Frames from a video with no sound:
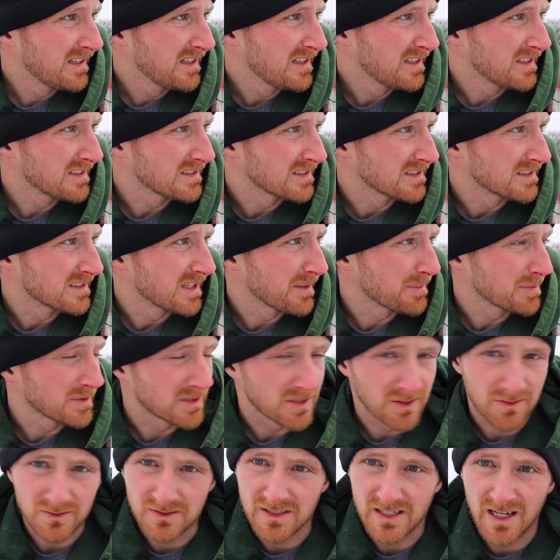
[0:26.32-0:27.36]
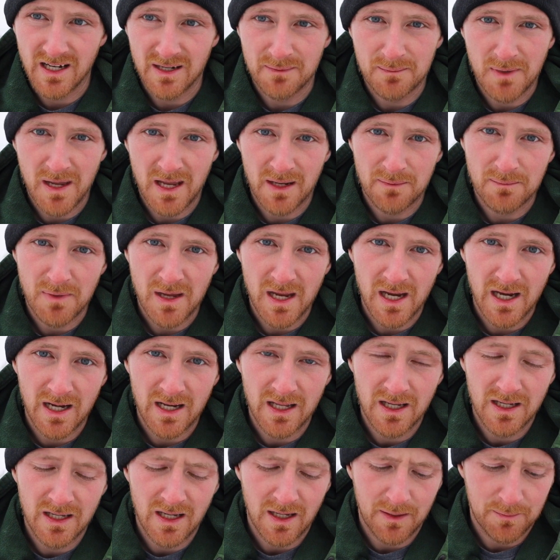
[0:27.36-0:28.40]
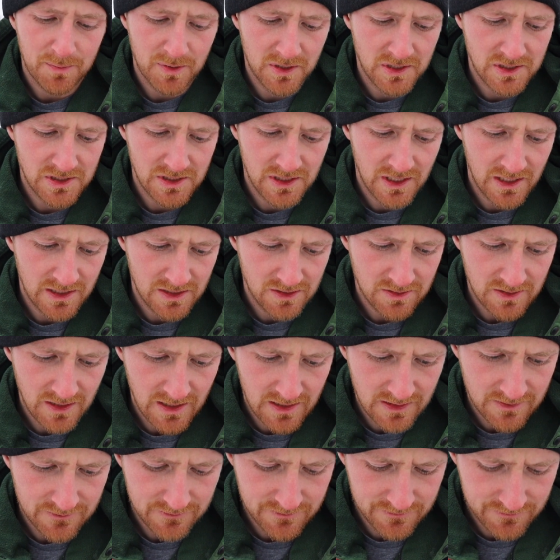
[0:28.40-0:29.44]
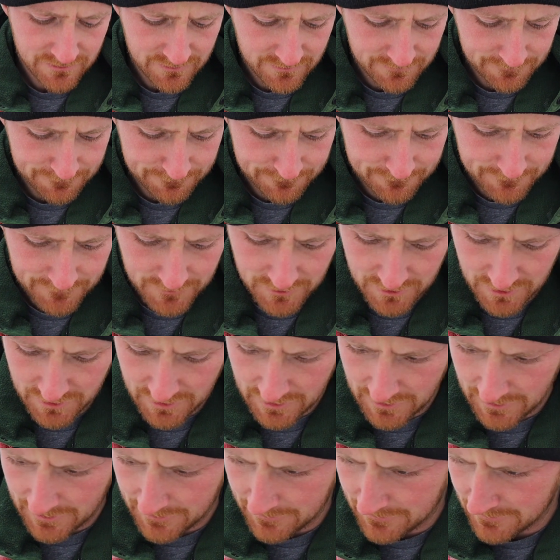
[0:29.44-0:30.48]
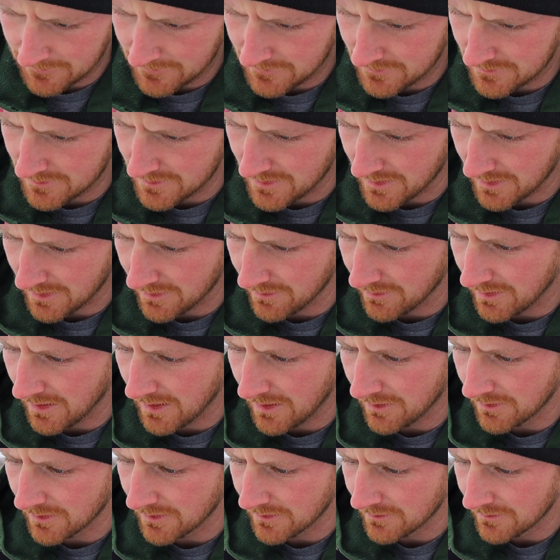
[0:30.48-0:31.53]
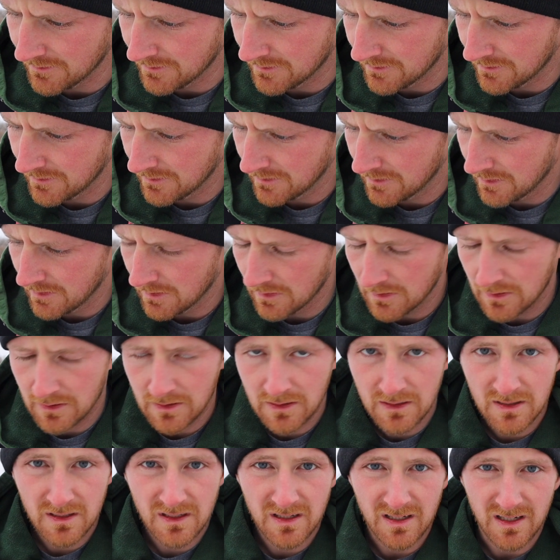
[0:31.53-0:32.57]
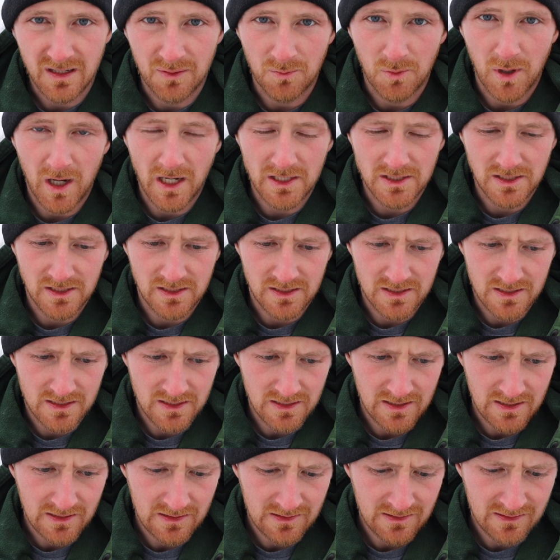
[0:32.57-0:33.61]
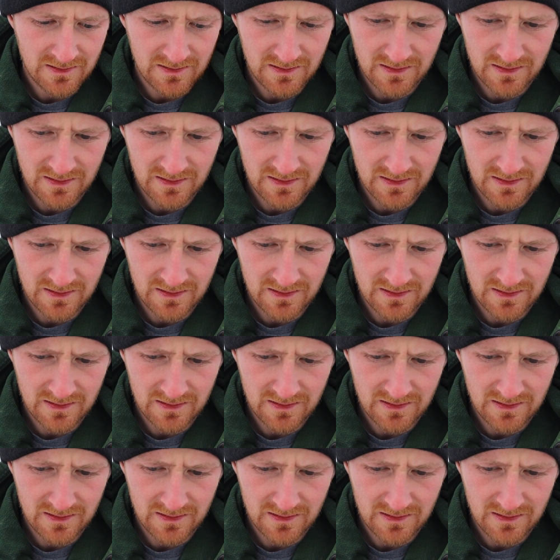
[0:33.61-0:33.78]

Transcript: this is episode 10 of ManMade. I appreciate you guys for sticking around and watching this thing.